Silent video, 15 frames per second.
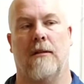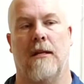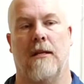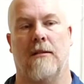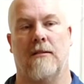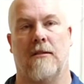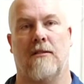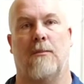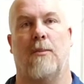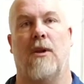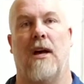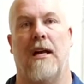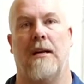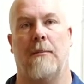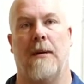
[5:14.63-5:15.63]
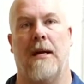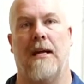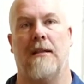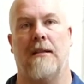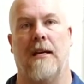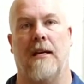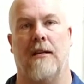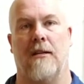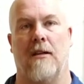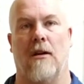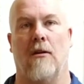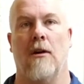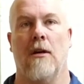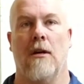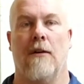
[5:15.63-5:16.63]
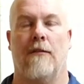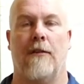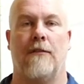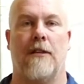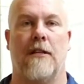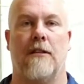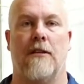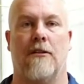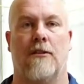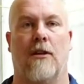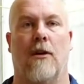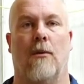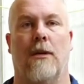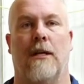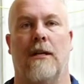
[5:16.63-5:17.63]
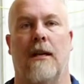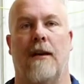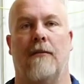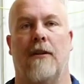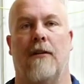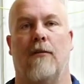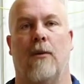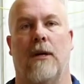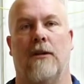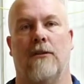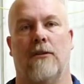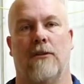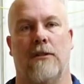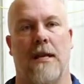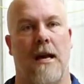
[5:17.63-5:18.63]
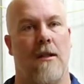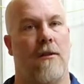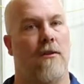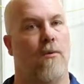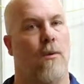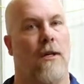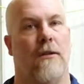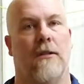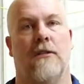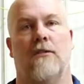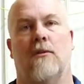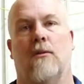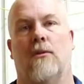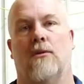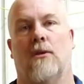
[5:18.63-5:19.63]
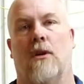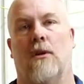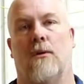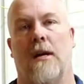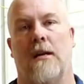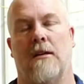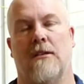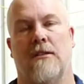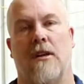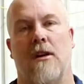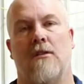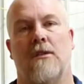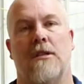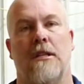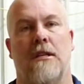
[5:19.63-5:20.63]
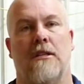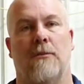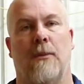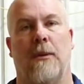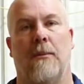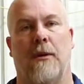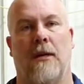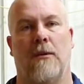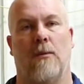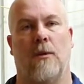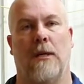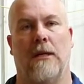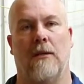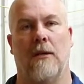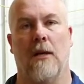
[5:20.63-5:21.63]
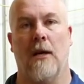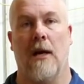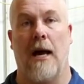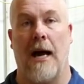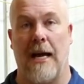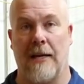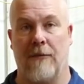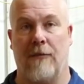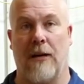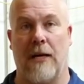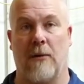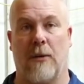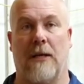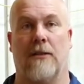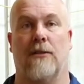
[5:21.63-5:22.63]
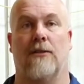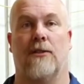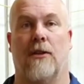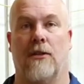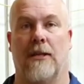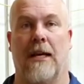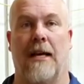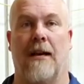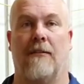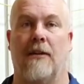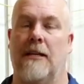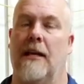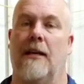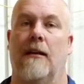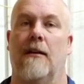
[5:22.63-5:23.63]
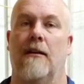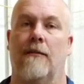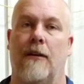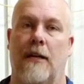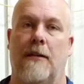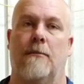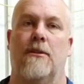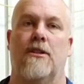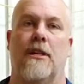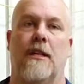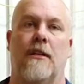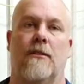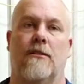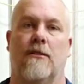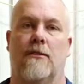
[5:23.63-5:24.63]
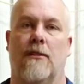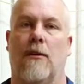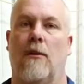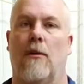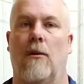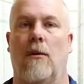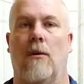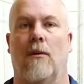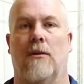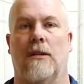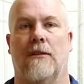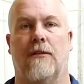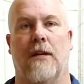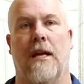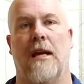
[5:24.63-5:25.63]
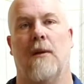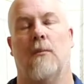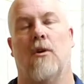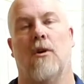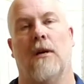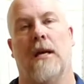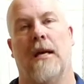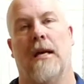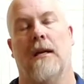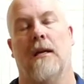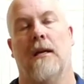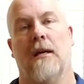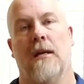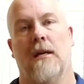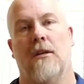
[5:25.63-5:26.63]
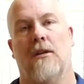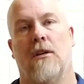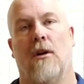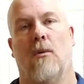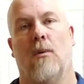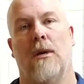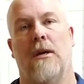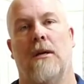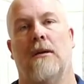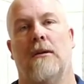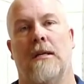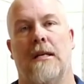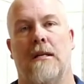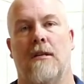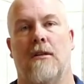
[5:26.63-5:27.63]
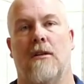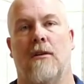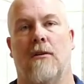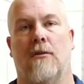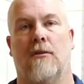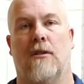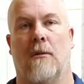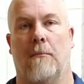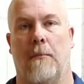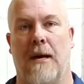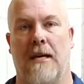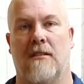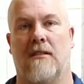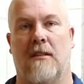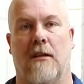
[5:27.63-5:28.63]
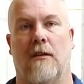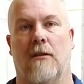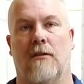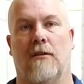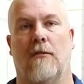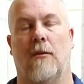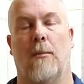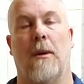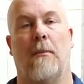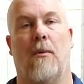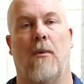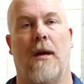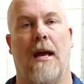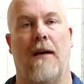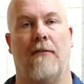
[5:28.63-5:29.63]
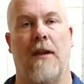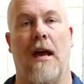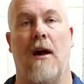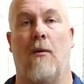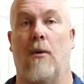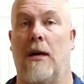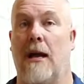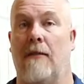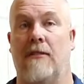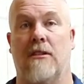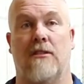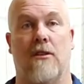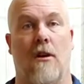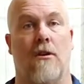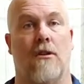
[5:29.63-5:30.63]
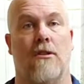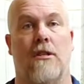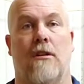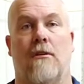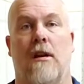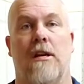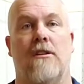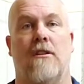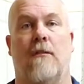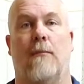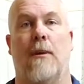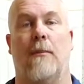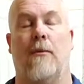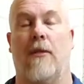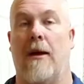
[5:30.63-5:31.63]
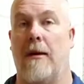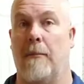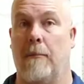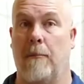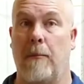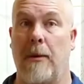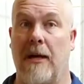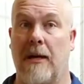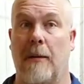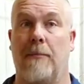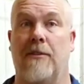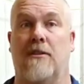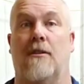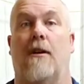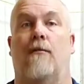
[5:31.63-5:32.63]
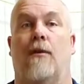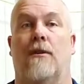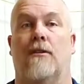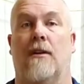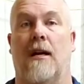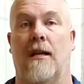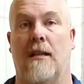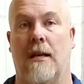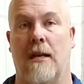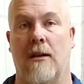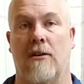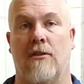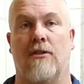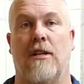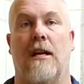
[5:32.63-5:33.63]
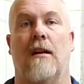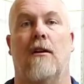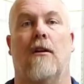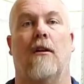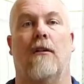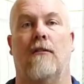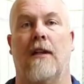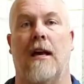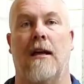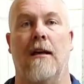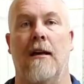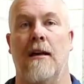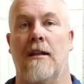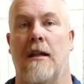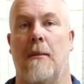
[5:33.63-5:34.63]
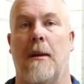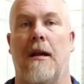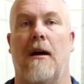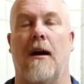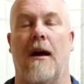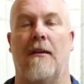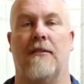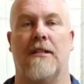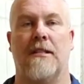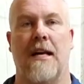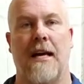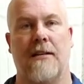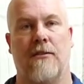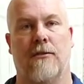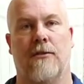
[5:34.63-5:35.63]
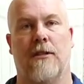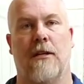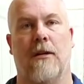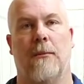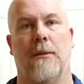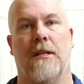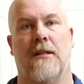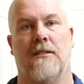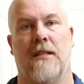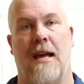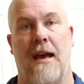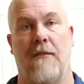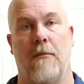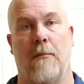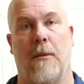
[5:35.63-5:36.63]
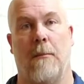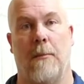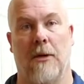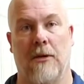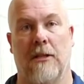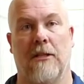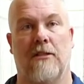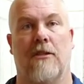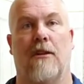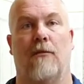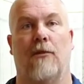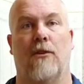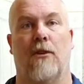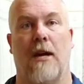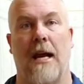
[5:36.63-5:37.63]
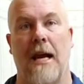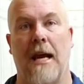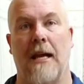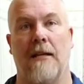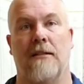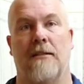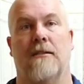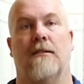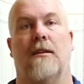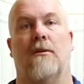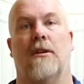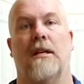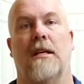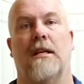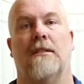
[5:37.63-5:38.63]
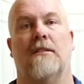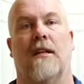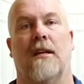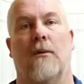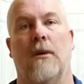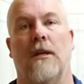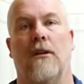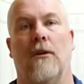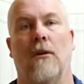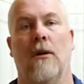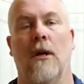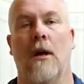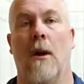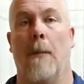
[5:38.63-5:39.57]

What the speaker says: it's a supply and demand thing. 15 years ago, we didn't have enough welders. Now there's welding schools all around this country teaching people how to weld. I can find welders all day, every day. Finding a machinist is a whole different animal, and we need to use the best skills of the people we have now. We have this younger generation of people that pick up the software side. They understand all of that. They may not have the tactile skill because they haven't been building stuff with their hands since they were kids like we do,